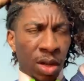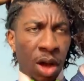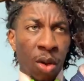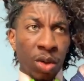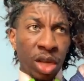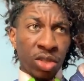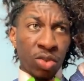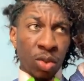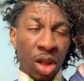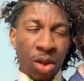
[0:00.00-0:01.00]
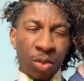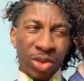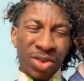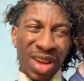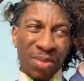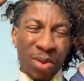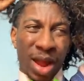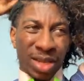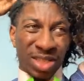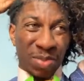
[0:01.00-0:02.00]
Oh, well, that's too long. Well, you got to
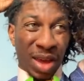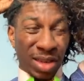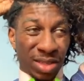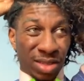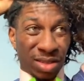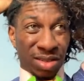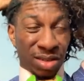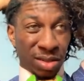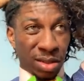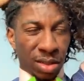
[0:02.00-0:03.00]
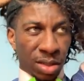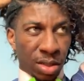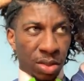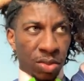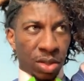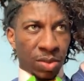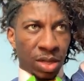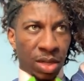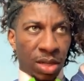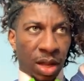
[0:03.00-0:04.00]
practice patience. You see what I'm
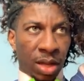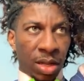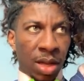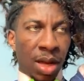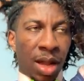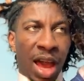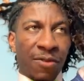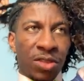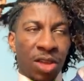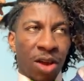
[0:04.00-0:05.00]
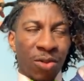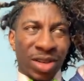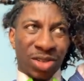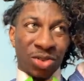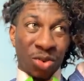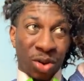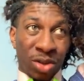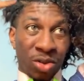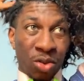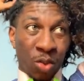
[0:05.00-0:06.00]
saying? Like, life is already short.
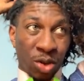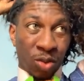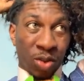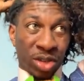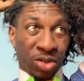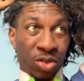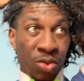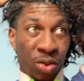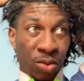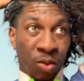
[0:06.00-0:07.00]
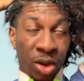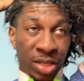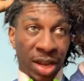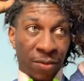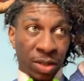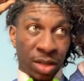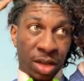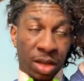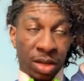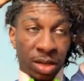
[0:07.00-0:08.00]
You don't want to rush through it, rush everything.
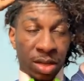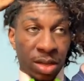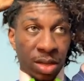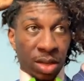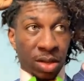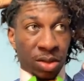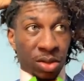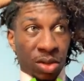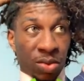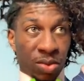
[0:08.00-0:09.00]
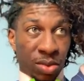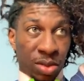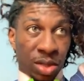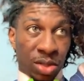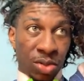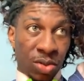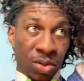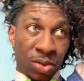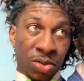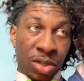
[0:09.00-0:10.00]
So just you
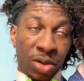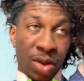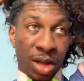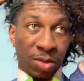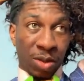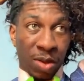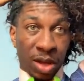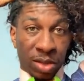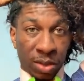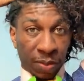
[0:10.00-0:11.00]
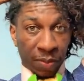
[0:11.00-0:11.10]
don't you're just gonna have to be patient.